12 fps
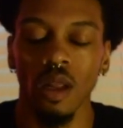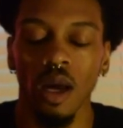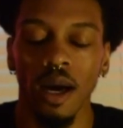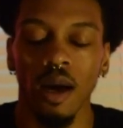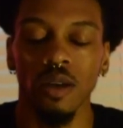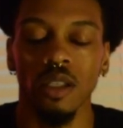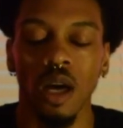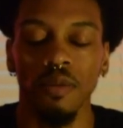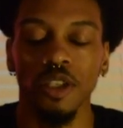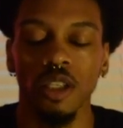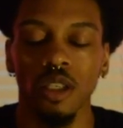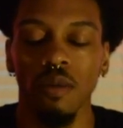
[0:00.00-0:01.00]
How does
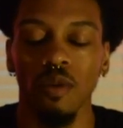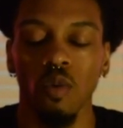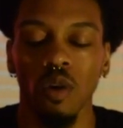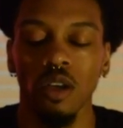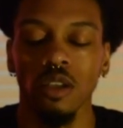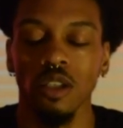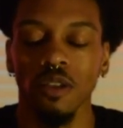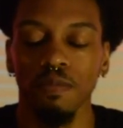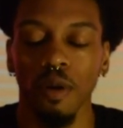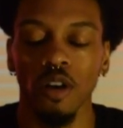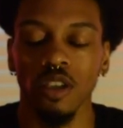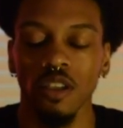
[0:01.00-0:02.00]
option number 1's
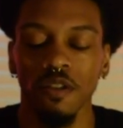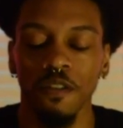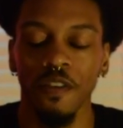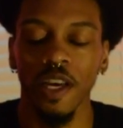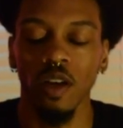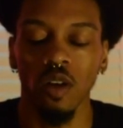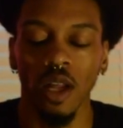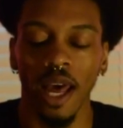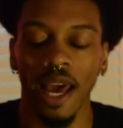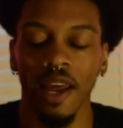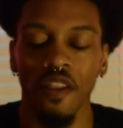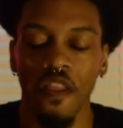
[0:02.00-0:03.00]
person feel
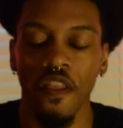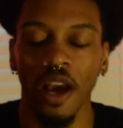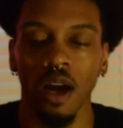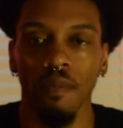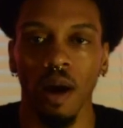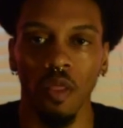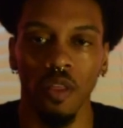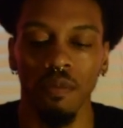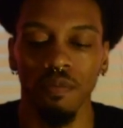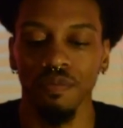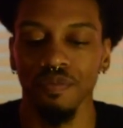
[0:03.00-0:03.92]
and think about them?